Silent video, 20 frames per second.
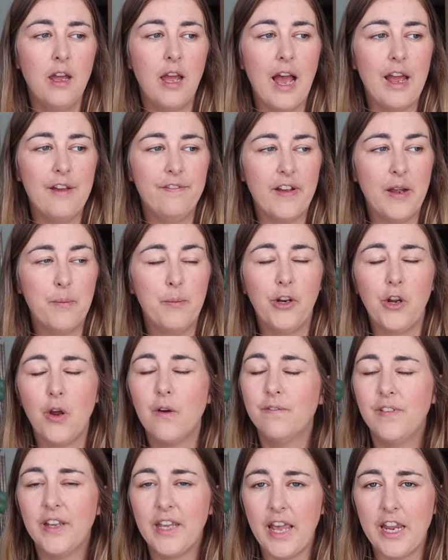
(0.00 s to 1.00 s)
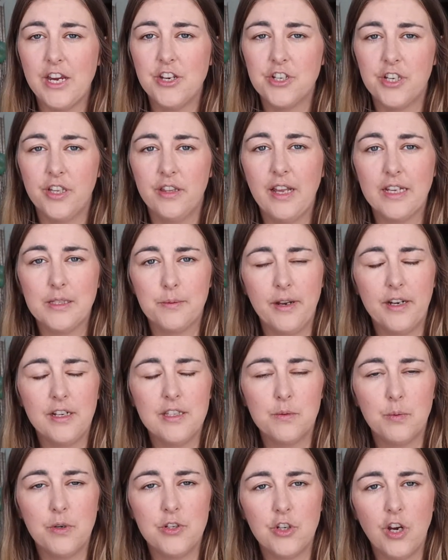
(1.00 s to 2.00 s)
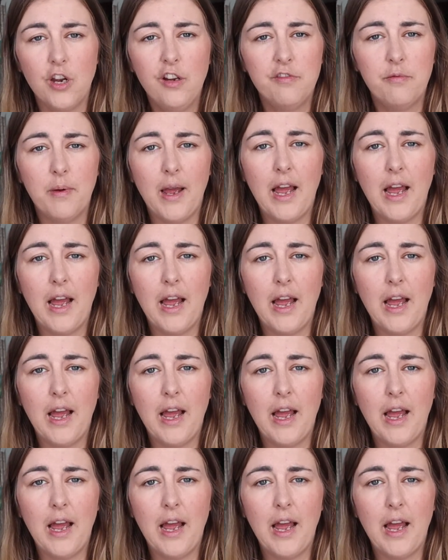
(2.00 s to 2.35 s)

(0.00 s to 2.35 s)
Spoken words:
I find when I go on vacation, that's when I can switch off.